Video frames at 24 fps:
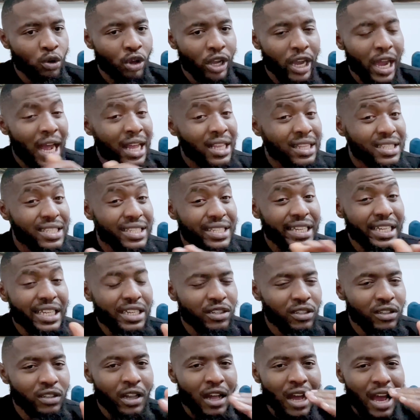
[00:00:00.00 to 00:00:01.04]

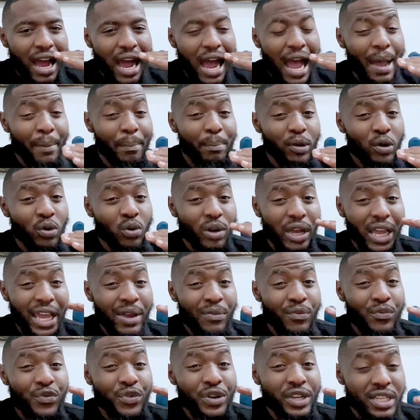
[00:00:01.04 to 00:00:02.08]
until I blew
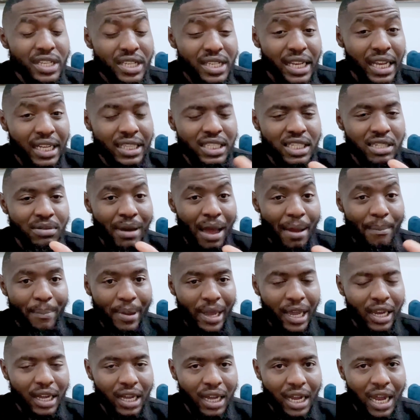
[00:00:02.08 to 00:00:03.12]
every cent in my
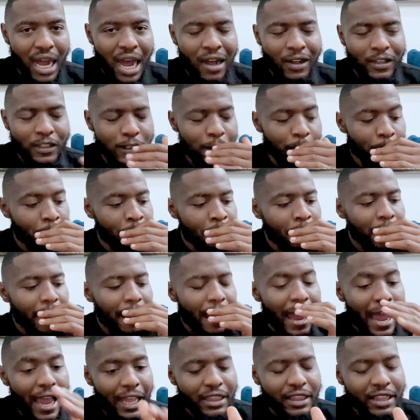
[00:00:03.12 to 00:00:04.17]
bank account.
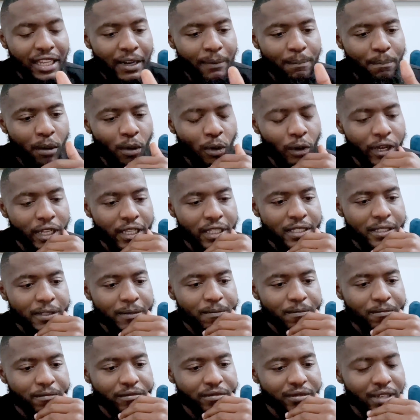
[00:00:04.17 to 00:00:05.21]
At that point,
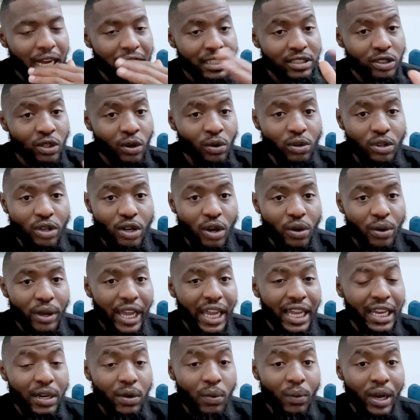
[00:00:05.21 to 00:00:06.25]
I don't know
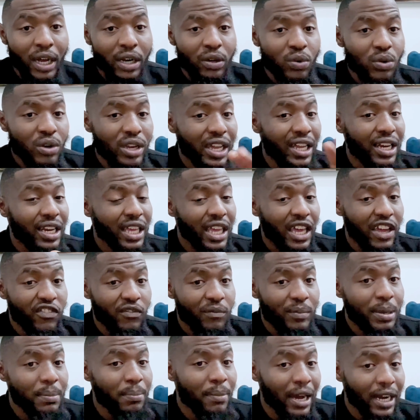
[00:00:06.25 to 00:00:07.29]
anyone who can give
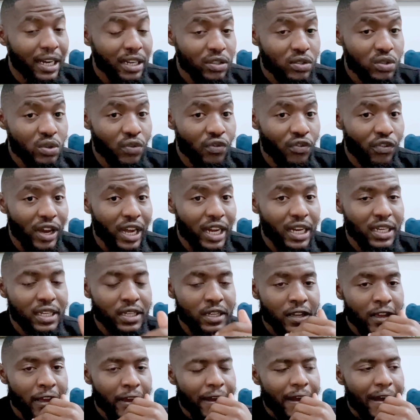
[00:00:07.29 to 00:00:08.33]
me money to fund.
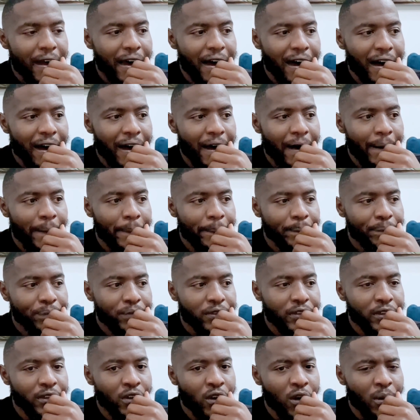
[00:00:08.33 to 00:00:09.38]

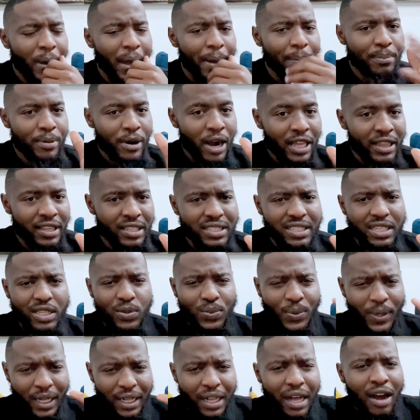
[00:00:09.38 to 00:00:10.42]
My brothers as
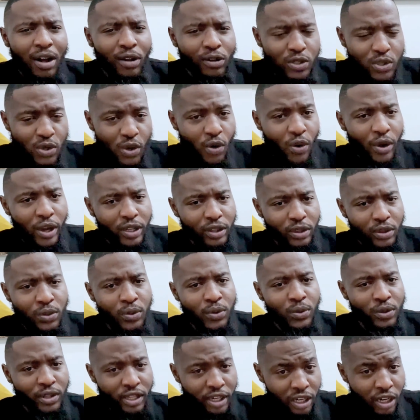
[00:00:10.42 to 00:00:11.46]
well are also going
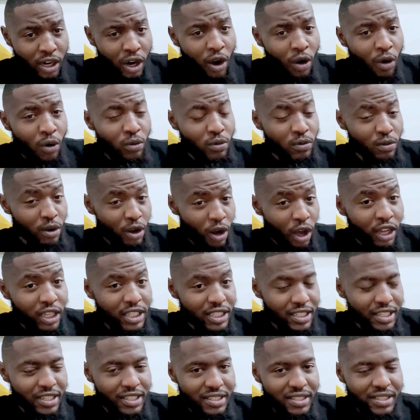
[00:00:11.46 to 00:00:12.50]
through their own
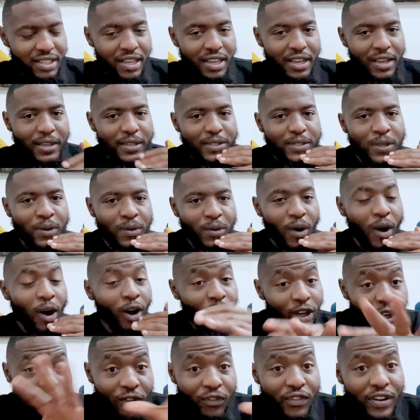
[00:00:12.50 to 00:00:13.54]
losses. So
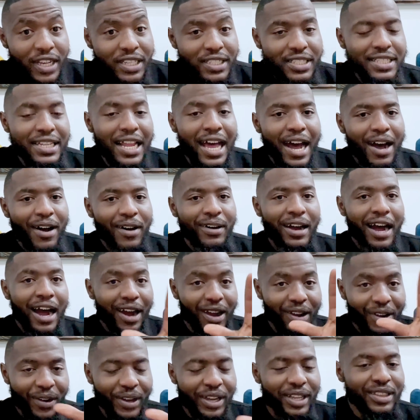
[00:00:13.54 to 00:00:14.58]
all of us now are
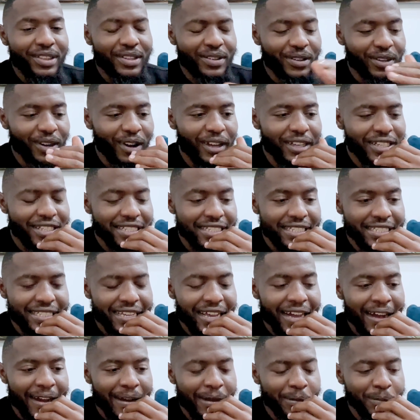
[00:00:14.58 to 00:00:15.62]
going through losses.
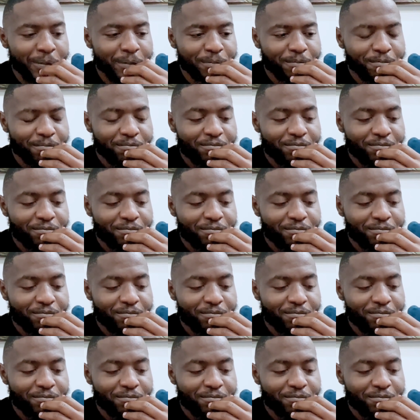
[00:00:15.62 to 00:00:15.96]
And